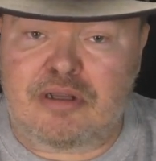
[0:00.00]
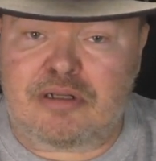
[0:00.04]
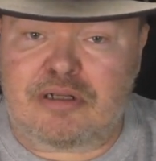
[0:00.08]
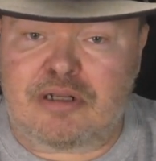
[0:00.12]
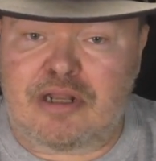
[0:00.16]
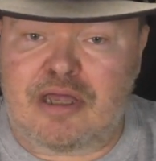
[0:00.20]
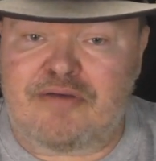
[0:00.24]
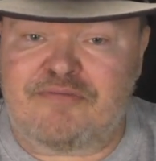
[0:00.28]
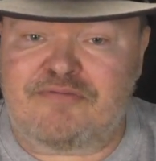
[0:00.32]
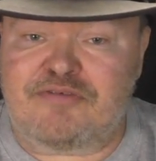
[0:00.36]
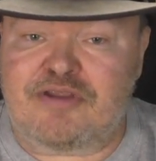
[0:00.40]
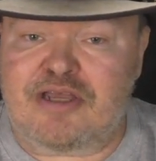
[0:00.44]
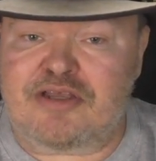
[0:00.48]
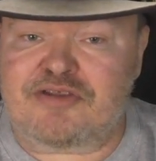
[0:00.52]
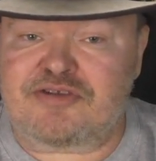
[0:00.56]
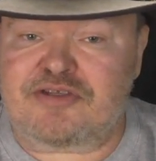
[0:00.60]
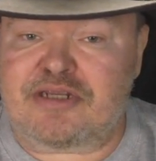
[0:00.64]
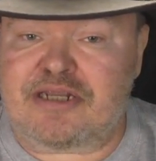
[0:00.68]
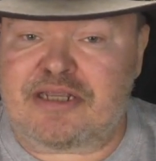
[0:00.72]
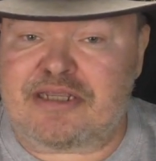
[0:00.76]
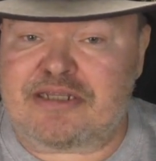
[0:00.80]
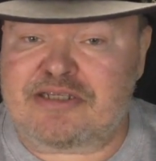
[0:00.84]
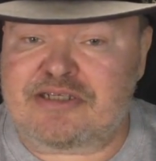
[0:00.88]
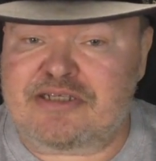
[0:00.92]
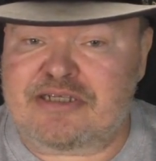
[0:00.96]
Love
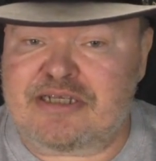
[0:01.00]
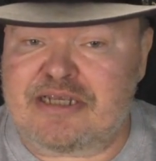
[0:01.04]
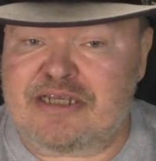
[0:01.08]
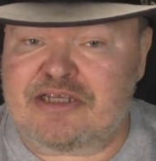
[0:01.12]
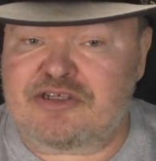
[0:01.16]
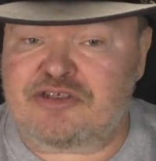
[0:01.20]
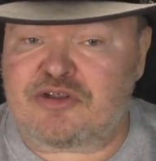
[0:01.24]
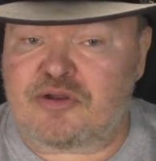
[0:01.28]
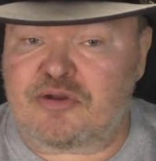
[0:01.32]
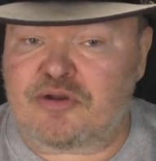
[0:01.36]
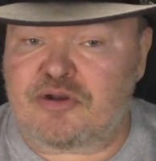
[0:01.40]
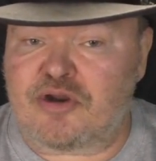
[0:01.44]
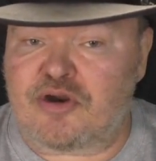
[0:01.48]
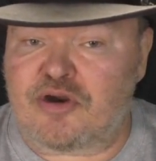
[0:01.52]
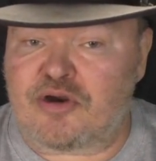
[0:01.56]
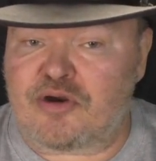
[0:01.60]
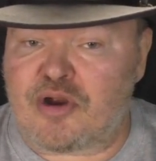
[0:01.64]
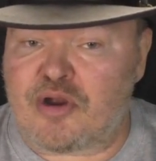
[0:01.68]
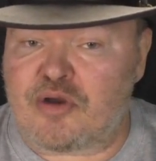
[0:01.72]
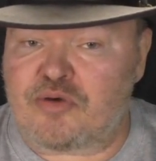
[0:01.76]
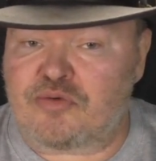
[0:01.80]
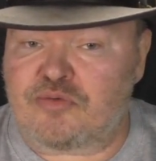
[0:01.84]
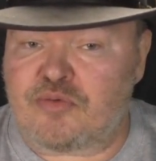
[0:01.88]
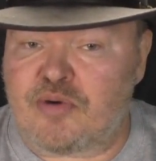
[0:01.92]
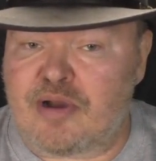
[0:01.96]
doesn't insist on
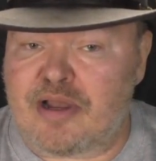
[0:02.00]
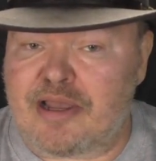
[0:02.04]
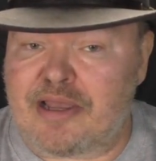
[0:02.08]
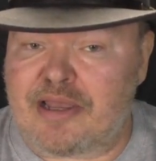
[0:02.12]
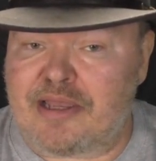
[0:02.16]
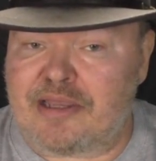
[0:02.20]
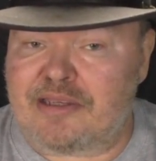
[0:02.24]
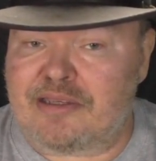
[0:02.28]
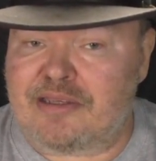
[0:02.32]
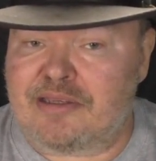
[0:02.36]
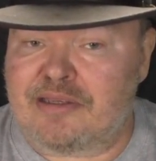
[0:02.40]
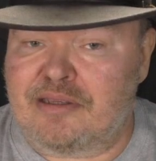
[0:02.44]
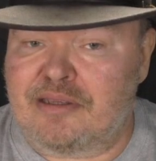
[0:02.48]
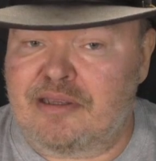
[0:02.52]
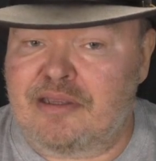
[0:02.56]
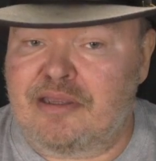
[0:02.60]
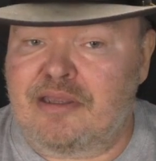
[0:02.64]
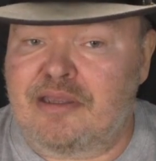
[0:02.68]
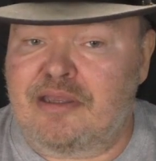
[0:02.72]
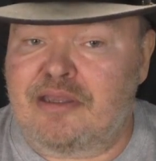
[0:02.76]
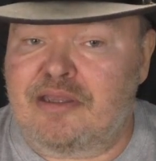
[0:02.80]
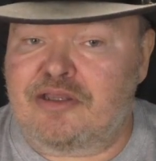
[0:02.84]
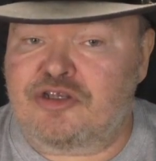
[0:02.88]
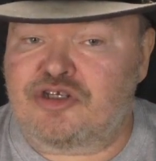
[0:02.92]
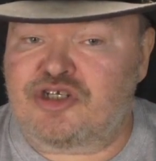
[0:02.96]
her own way.
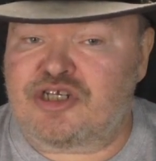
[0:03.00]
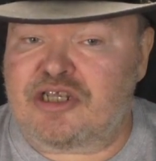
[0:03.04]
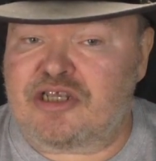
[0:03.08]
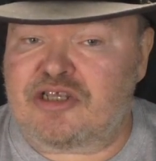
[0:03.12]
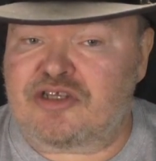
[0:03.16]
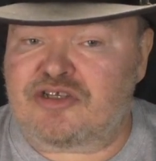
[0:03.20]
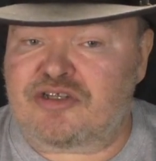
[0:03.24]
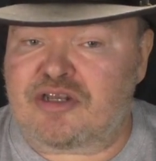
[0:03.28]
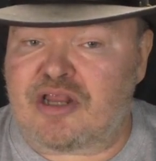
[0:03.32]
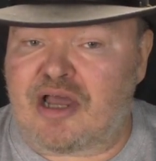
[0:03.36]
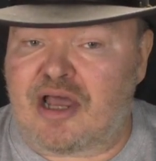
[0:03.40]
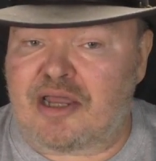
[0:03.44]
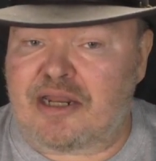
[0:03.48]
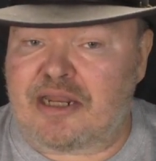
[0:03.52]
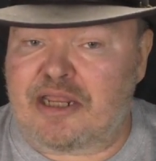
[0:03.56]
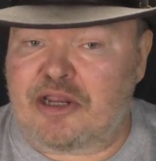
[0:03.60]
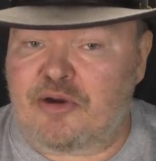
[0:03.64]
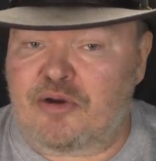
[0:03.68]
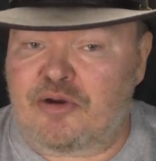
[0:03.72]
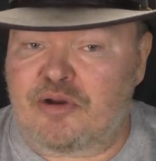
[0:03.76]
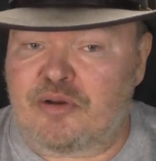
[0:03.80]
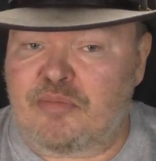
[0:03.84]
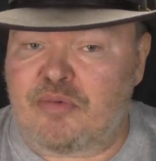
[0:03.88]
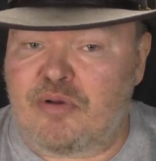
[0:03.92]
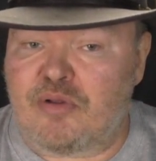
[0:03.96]
She is not
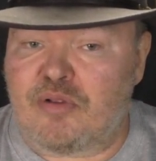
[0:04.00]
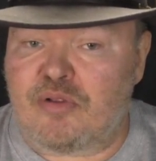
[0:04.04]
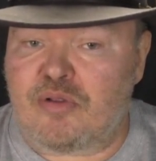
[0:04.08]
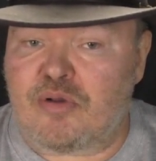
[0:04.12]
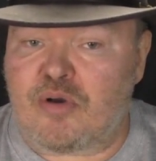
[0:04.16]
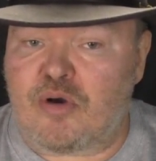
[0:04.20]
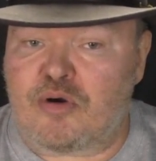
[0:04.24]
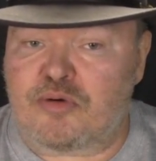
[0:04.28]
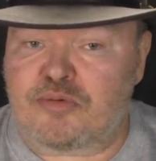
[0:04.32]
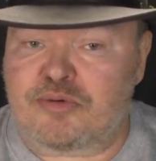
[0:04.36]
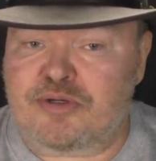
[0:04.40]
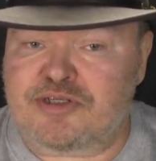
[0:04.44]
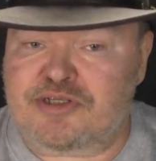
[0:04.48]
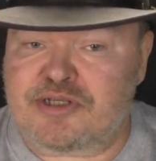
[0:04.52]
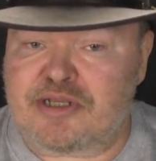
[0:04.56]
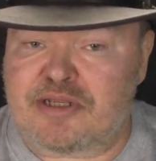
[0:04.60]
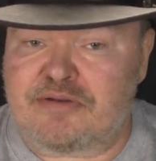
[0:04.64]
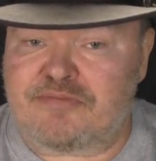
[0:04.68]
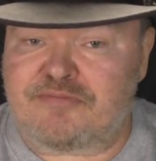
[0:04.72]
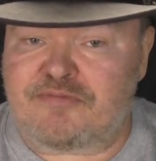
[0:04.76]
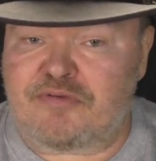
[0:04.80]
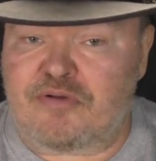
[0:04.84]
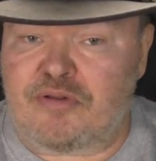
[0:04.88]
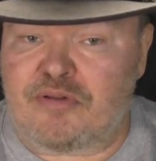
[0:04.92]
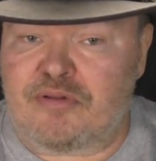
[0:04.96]
irritable or
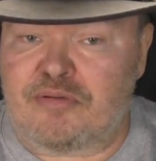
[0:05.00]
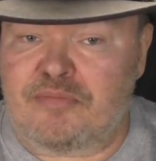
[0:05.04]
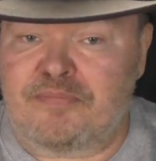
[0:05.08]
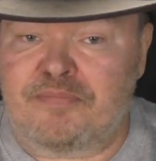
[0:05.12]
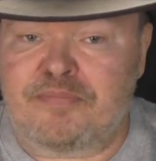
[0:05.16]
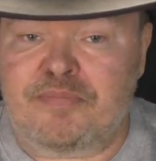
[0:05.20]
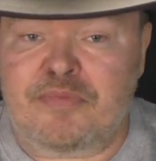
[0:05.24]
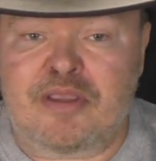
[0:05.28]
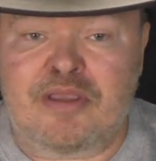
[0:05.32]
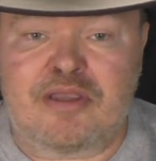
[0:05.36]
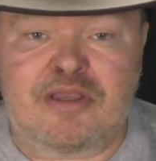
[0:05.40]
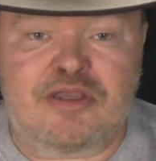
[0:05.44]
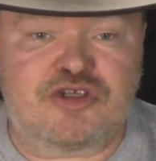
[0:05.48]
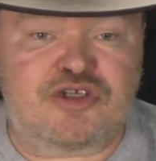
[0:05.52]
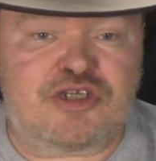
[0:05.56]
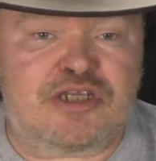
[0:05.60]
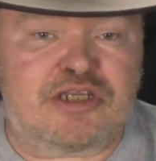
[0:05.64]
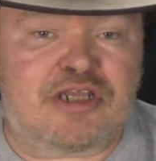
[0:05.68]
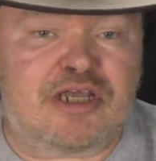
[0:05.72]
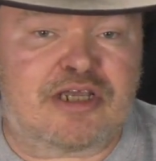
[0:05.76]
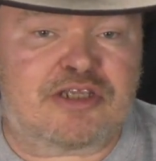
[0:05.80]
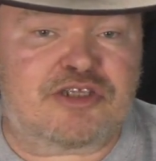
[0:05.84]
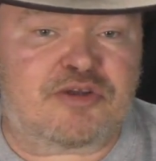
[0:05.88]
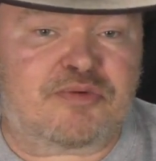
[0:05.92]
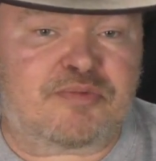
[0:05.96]
resentful. She
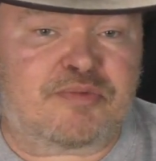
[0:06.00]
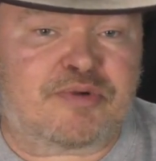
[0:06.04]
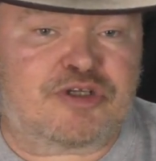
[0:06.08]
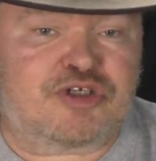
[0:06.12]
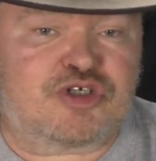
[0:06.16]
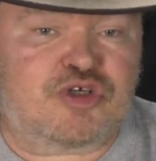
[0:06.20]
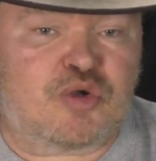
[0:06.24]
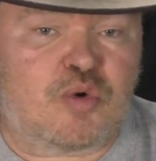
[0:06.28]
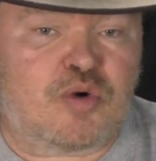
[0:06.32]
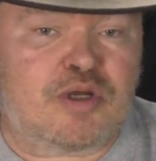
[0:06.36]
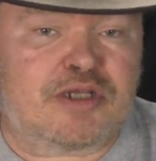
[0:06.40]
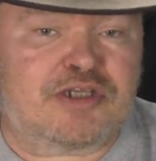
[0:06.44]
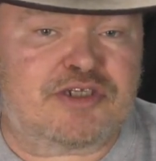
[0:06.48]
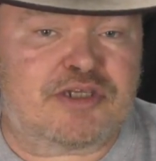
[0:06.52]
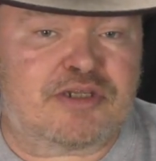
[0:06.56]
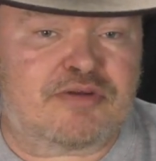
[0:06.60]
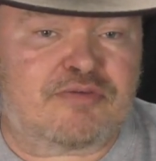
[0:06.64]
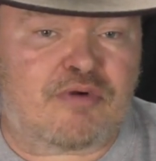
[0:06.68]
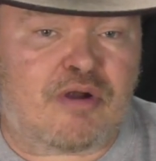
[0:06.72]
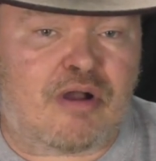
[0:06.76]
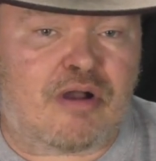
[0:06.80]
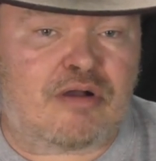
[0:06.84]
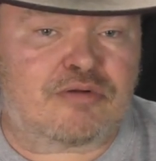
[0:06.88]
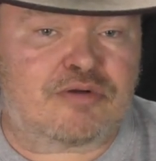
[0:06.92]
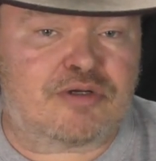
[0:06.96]
doesn't rejoice in
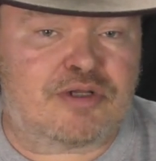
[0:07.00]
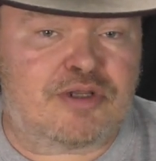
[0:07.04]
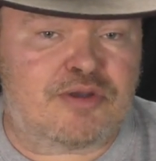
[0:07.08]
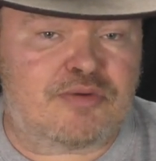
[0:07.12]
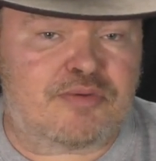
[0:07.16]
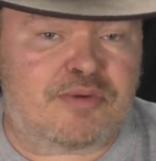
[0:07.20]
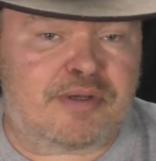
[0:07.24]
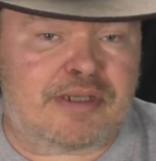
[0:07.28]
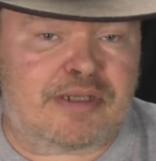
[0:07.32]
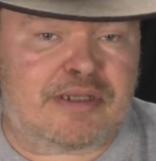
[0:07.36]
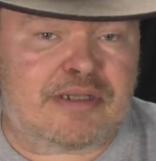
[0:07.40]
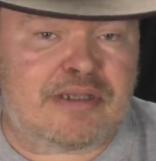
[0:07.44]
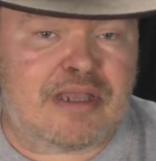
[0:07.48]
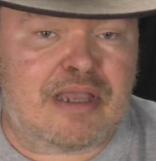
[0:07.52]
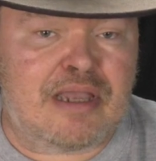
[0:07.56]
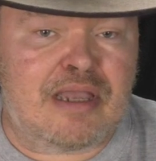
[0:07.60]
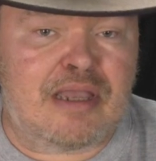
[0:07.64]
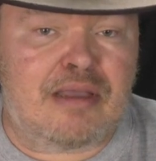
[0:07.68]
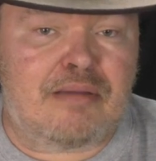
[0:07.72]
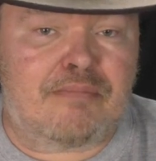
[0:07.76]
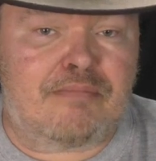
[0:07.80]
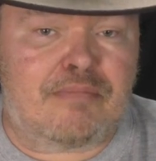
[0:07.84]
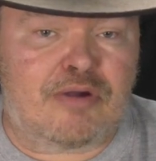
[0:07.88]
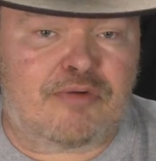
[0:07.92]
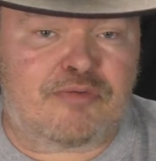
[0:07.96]
wrongdoing,
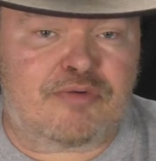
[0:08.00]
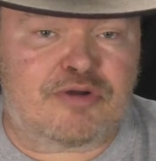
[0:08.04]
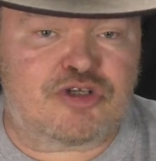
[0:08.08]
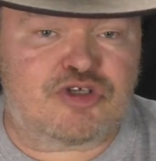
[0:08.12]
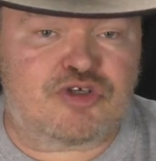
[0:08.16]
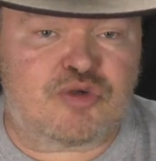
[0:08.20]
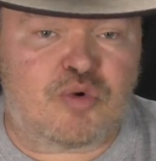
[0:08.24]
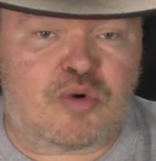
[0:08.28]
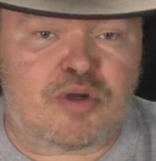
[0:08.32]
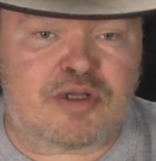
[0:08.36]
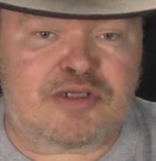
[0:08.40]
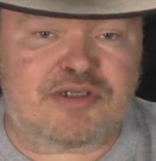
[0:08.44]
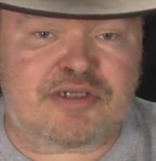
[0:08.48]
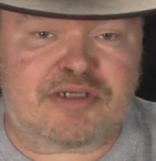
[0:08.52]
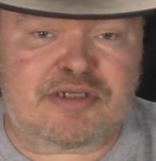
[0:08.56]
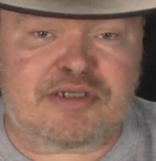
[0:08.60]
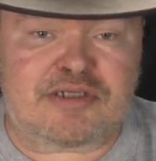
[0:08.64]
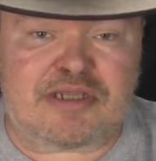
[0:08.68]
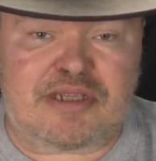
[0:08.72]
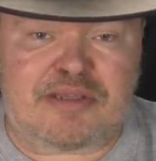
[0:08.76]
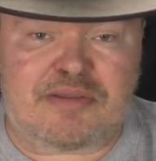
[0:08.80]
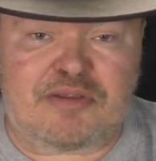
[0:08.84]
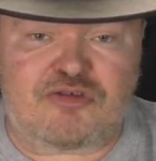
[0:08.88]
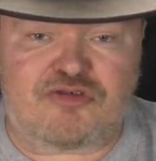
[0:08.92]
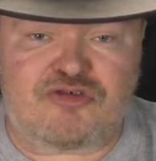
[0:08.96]
but
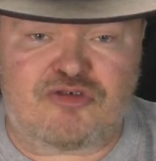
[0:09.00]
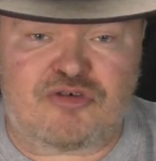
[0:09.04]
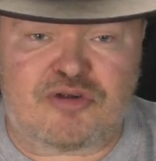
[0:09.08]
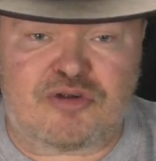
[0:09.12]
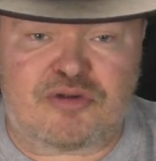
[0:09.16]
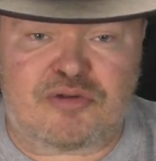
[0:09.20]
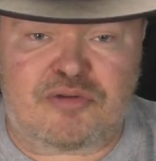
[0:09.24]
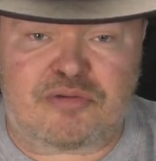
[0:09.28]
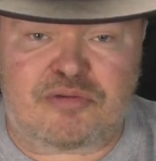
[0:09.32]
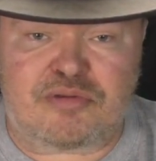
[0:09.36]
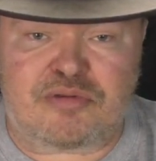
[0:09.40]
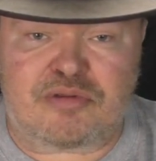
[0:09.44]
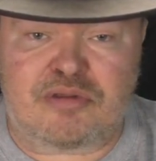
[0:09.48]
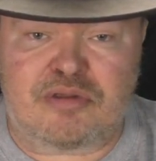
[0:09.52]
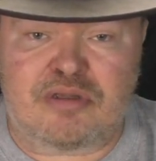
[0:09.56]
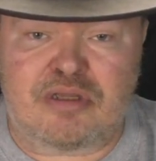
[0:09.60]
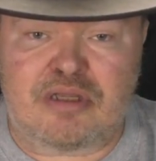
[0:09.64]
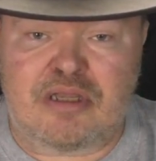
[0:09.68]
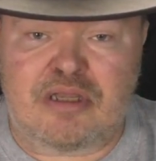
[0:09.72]
rejoices in the truth.